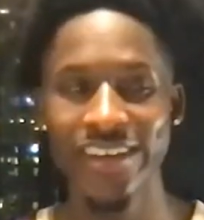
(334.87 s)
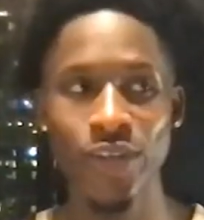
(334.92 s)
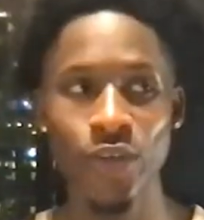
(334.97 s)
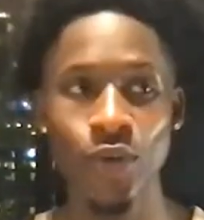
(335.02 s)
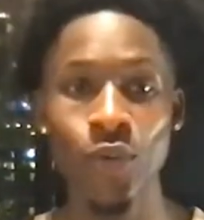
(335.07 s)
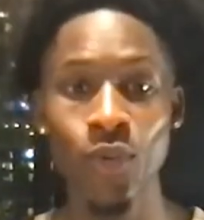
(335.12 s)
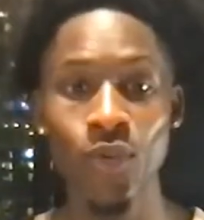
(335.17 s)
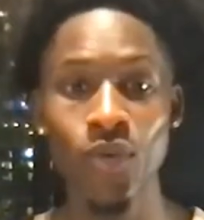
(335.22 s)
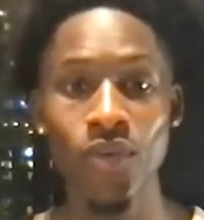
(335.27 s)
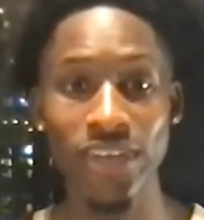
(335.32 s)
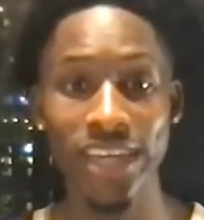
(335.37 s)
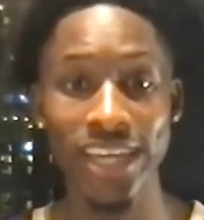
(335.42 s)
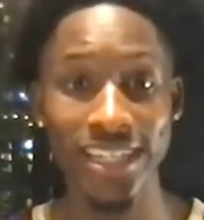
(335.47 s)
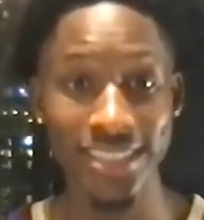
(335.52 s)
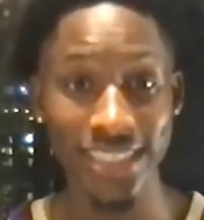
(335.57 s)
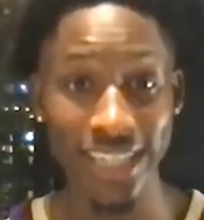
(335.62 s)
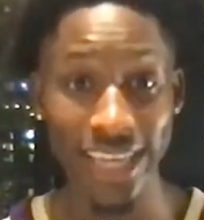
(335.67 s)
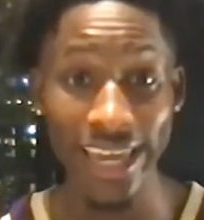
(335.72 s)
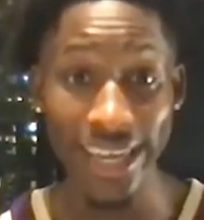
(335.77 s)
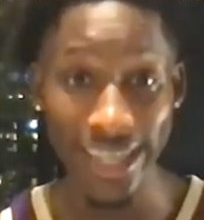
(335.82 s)
You will
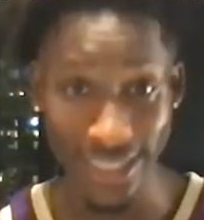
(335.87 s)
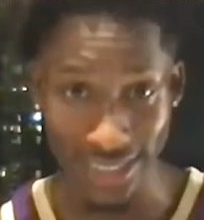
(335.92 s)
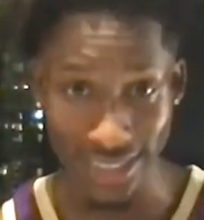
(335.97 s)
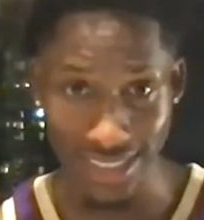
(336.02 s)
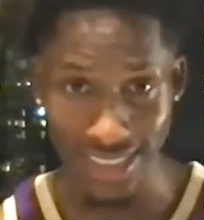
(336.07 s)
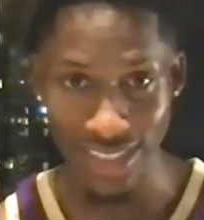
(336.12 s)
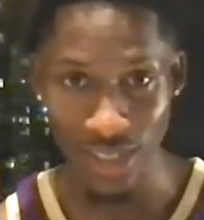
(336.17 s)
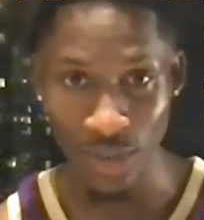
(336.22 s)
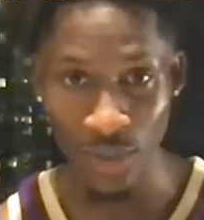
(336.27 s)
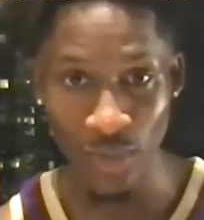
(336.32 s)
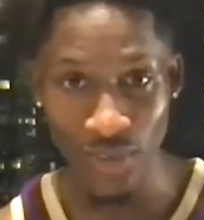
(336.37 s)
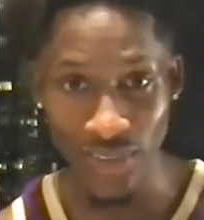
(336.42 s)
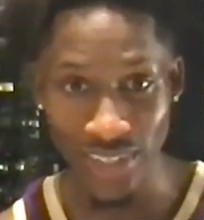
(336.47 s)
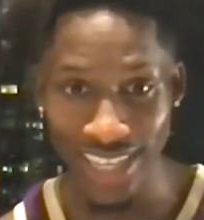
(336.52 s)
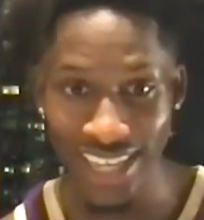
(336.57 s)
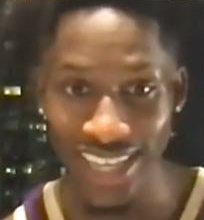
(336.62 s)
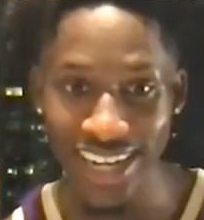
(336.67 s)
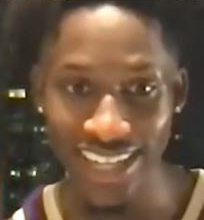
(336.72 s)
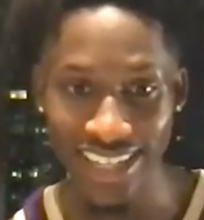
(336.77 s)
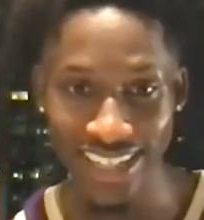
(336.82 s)
get it. You will
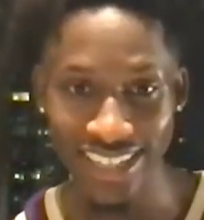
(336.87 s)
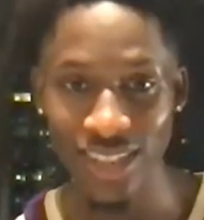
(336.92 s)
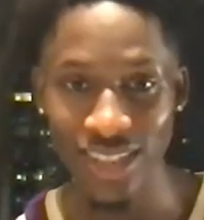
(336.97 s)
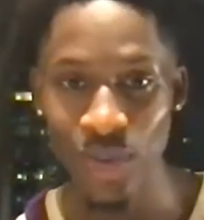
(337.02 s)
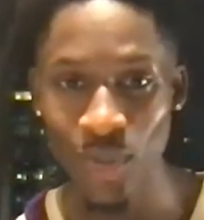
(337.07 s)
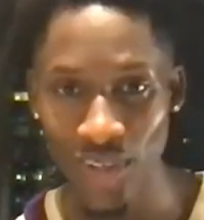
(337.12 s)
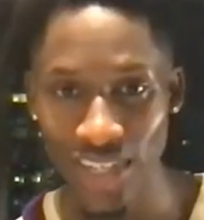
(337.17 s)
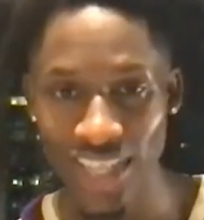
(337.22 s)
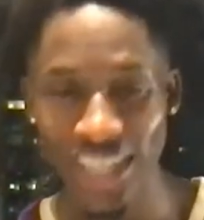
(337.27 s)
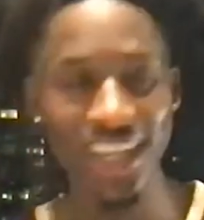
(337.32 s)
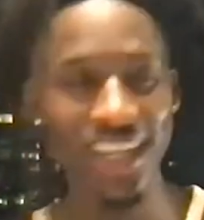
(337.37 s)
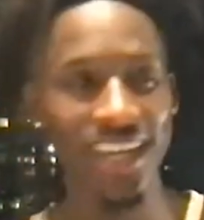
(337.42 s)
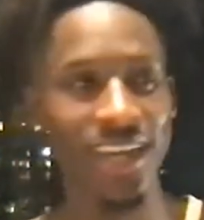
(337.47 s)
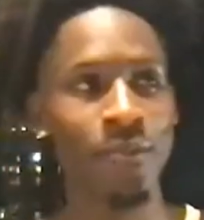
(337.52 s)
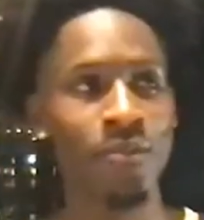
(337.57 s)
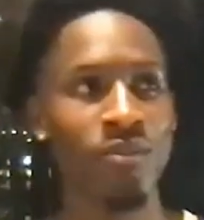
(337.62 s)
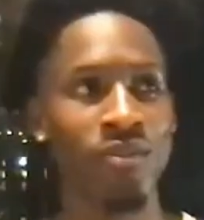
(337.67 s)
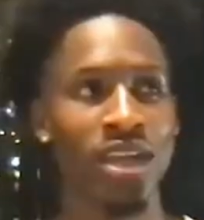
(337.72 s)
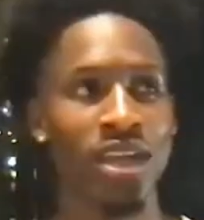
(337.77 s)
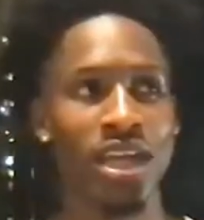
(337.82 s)
get it. You will get
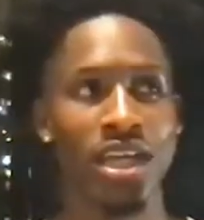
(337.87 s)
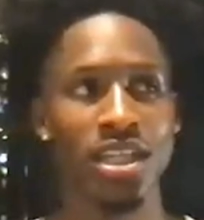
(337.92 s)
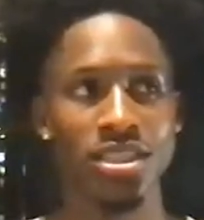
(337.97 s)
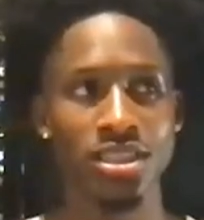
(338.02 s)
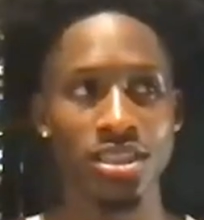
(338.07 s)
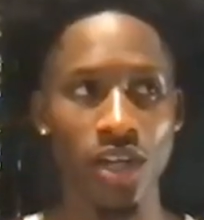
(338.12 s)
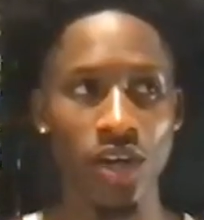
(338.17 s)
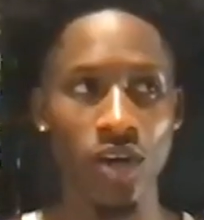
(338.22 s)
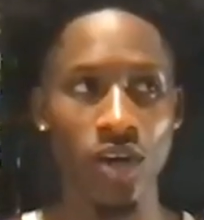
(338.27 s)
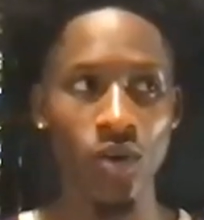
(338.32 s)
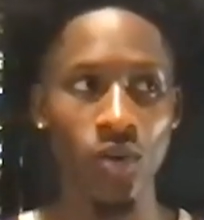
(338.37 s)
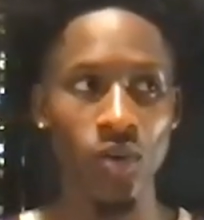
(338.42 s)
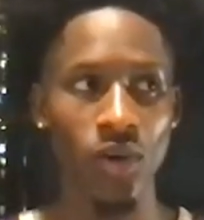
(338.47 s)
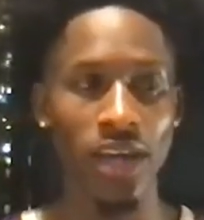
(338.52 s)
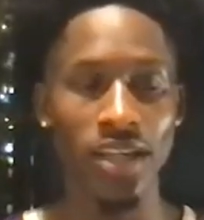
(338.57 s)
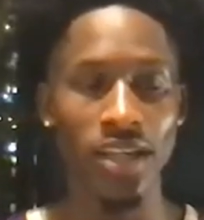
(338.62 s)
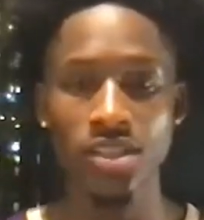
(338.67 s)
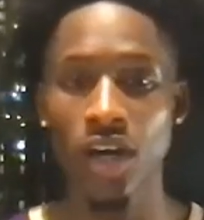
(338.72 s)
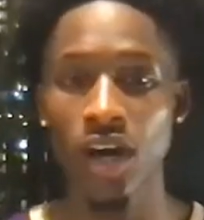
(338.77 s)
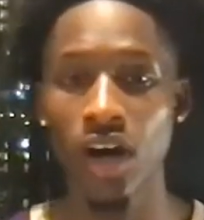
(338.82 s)
it.
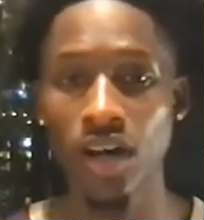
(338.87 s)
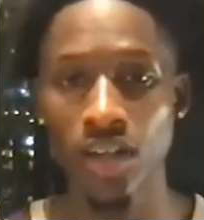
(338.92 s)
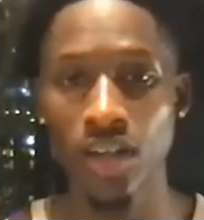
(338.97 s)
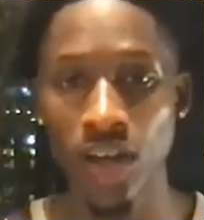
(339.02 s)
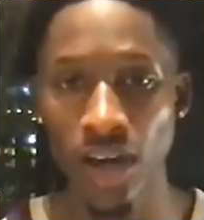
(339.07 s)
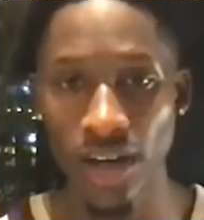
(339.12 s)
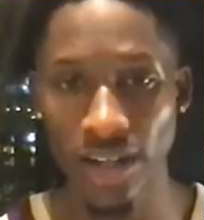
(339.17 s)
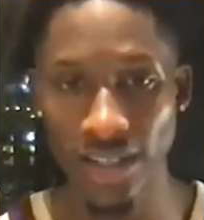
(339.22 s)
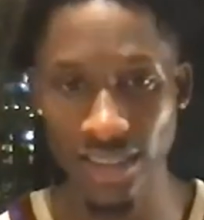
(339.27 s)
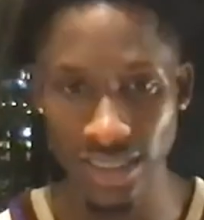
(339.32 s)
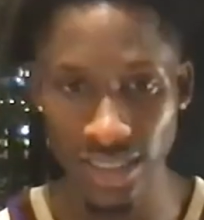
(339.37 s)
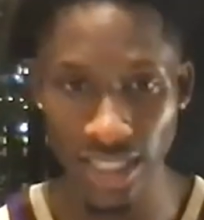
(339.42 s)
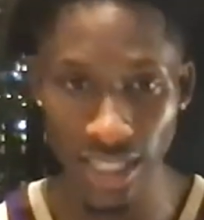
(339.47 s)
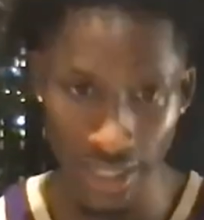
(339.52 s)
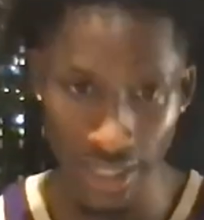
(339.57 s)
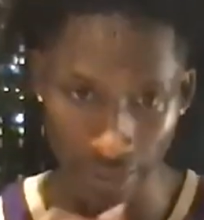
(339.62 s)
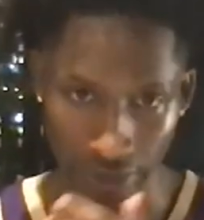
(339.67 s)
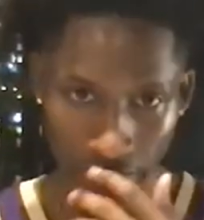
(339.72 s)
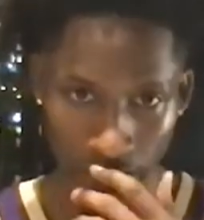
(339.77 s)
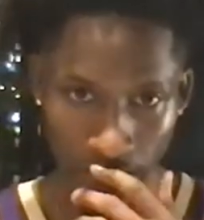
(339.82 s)
So it's called law of the
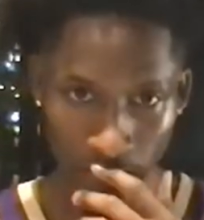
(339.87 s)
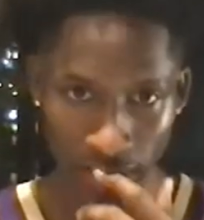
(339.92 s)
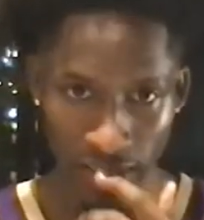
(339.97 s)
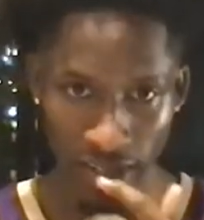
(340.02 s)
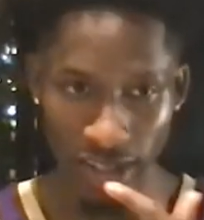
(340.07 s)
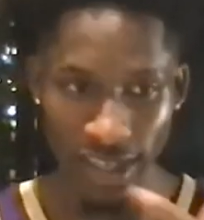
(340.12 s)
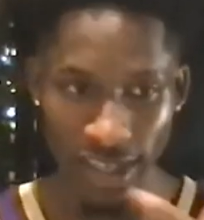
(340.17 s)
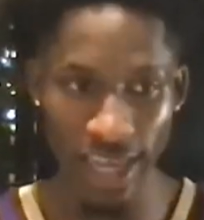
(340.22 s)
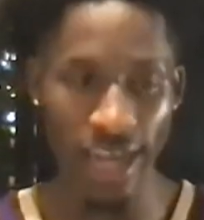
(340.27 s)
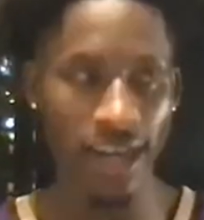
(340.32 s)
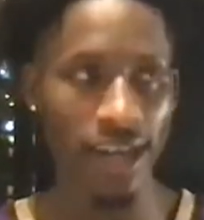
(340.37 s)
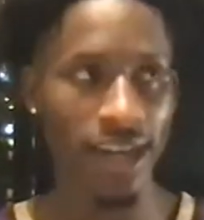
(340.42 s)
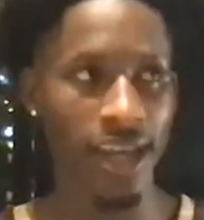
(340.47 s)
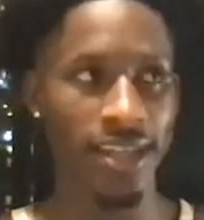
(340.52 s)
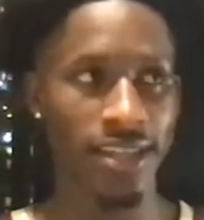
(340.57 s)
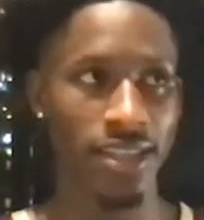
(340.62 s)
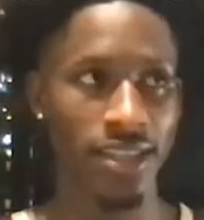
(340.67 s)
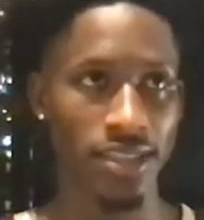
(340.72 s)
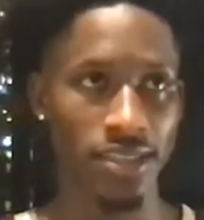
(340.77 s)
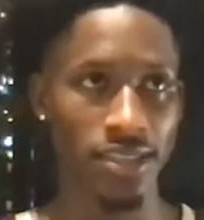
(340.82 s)
seed. Look at it
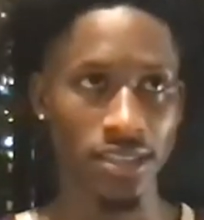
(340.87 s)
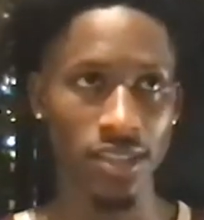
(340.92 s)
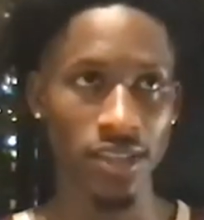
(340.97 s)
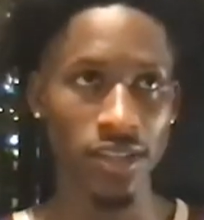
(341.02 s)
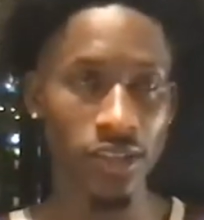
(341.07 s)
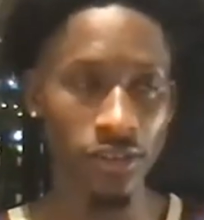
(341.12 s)
like this.